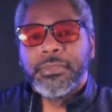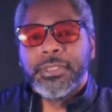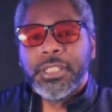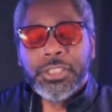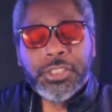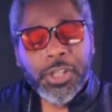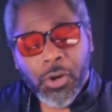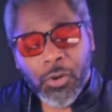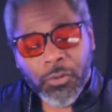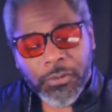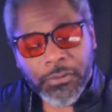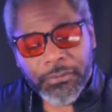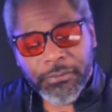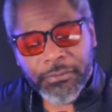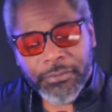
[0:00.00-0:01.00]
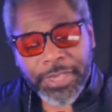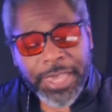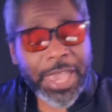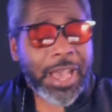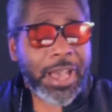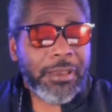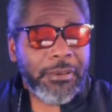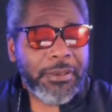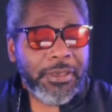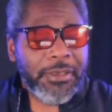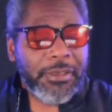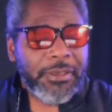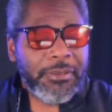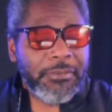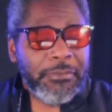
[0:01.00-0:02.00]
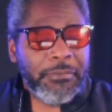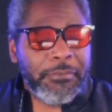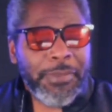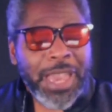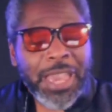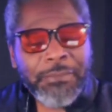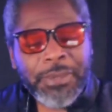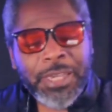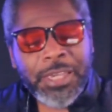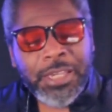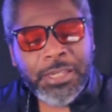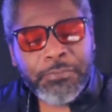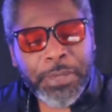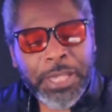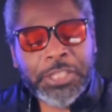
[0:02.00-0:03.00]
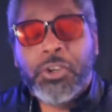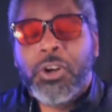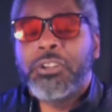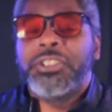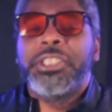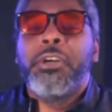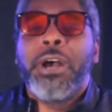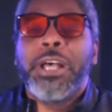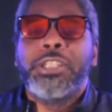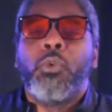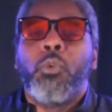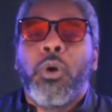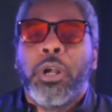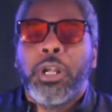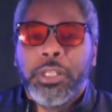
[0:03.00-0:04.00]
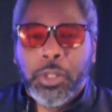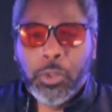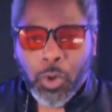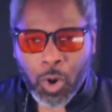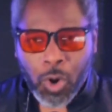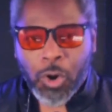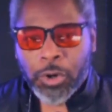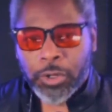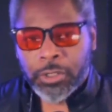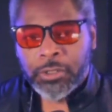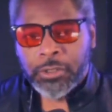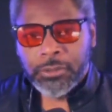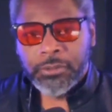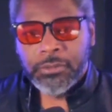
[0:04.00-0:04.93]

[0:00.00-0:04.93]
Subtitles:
So yeah, maybe Pixar still has to work a little harder